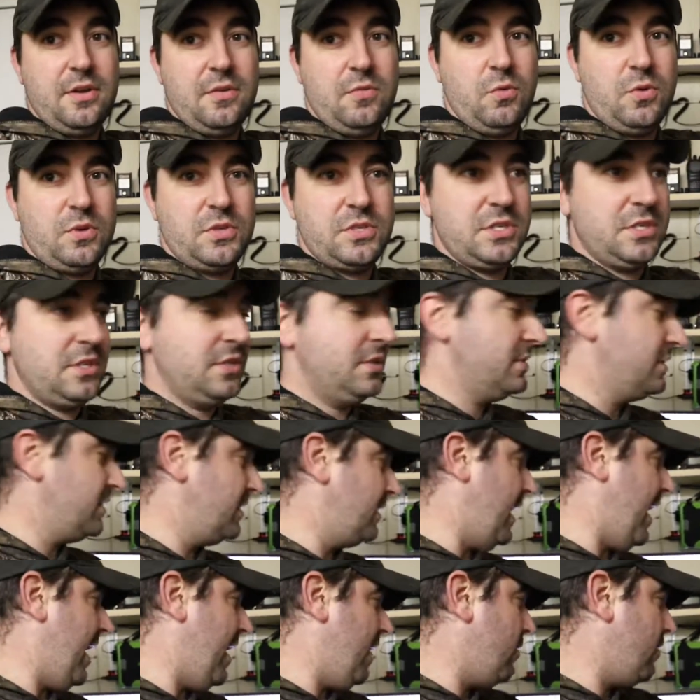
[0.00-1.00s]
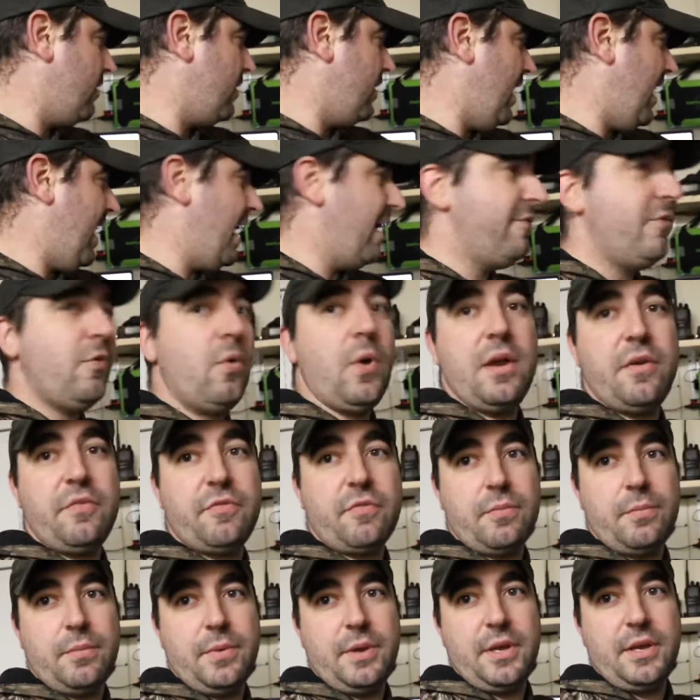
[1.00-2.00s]
which is an hour and a half away
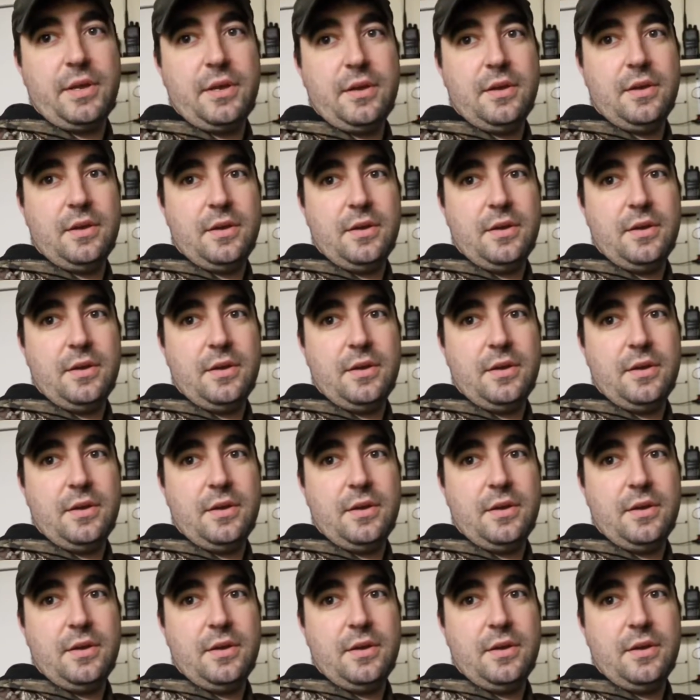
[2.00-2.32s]
from me,